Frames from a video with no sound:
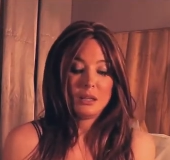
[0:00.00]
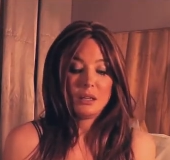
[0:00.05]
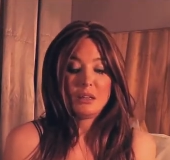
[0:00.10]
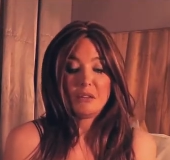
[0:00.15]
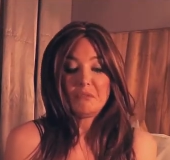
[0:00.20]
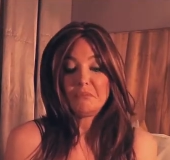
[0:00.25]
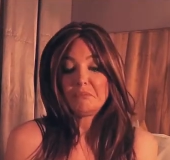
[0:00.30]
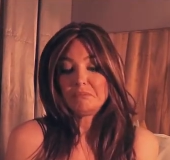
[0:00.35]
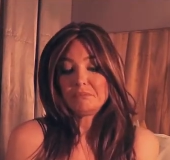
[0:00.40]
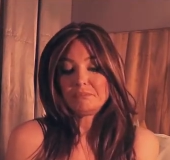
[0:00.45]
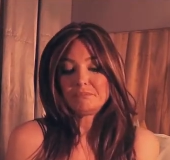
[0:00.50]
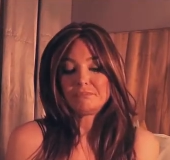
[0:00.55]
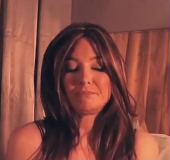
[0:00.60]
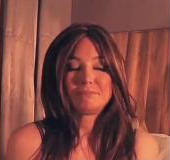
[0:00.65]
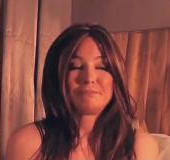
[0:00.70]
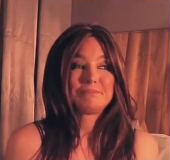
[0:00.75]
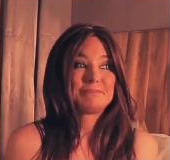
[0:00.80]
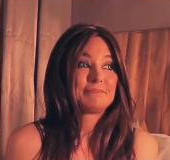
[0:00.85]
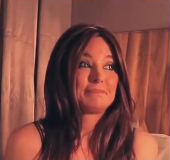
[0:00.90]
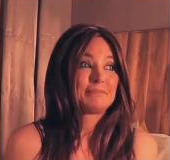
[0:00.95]

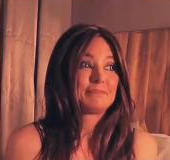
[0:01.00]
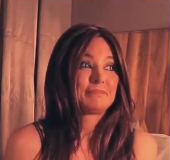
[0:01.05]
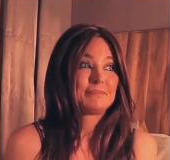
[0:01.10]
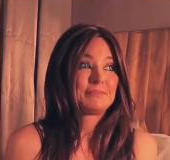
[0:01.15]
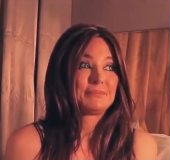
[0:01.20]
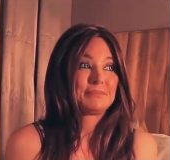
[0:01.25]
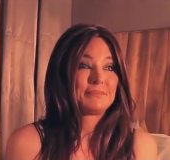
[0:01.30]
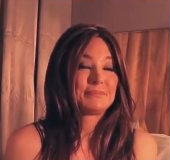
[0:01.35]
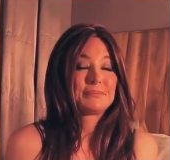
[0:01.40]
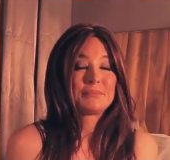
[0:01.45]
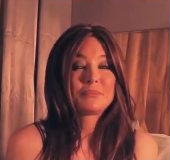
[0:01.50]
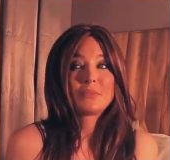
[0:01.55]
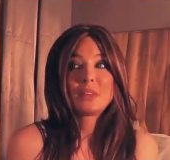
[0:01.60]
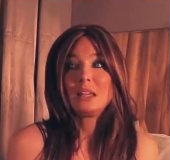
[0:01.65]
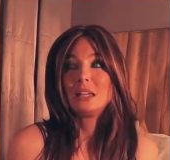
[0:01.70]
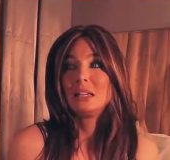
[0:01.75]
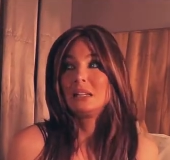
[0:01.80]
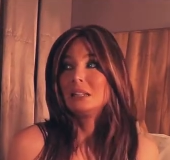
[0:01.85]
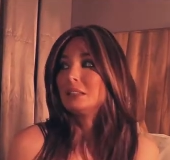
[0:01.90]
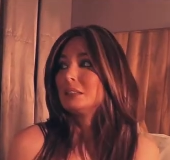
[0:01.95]

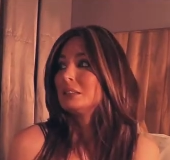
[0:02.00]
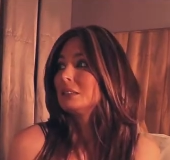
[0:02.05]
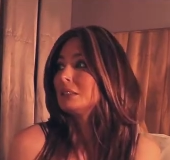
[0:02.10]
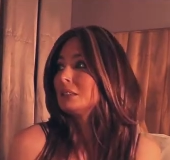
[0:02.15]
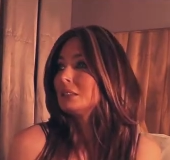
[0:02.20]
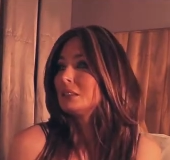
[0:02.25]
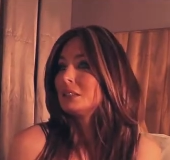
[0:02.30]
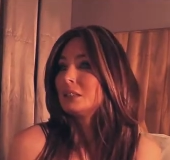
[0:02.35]
(silence)